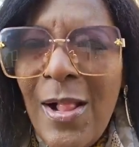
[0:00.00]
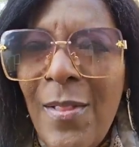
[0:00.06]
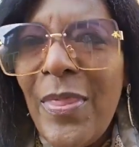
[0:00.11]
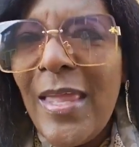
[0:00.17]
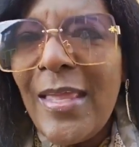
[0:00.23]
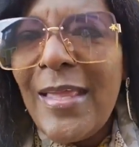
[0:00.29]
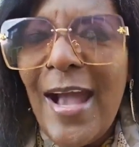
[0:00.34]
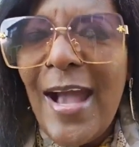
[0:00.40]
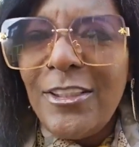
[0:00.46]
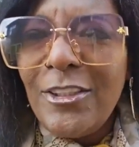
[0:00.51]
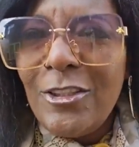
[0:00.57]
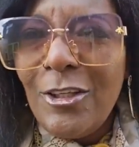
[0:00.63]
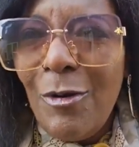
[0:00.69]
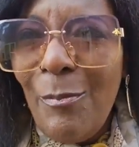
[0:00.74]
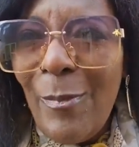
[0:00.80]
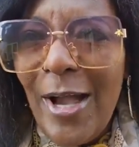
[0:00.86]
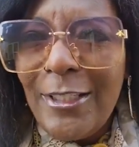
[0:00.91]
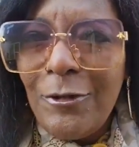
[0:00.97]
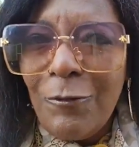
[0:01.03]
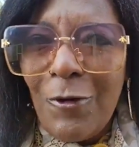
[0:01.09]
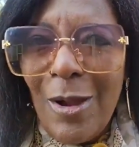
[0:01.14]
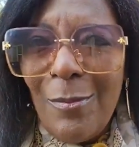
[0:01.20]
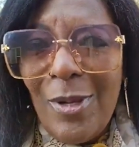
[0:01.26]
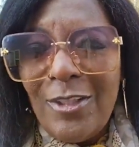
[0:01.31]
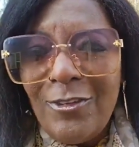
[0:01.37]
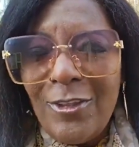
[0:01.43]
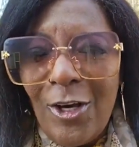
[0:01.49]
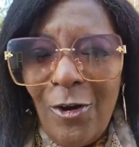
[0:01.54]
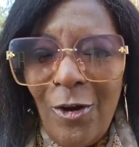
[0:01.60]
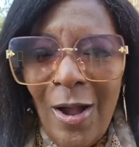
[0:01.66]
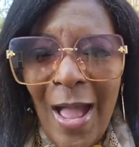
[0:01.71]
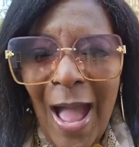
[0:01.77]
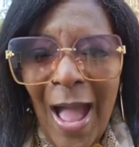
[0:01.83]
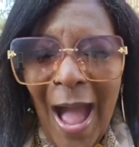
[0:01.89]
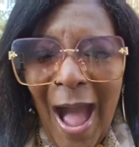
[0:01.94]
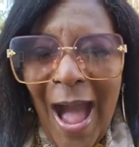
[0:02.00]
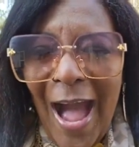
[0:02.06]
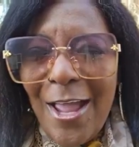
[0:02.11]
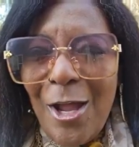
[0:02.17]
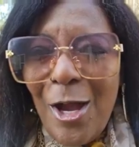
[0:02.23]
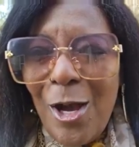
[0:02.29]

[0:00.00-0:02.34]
They got so much from it. So I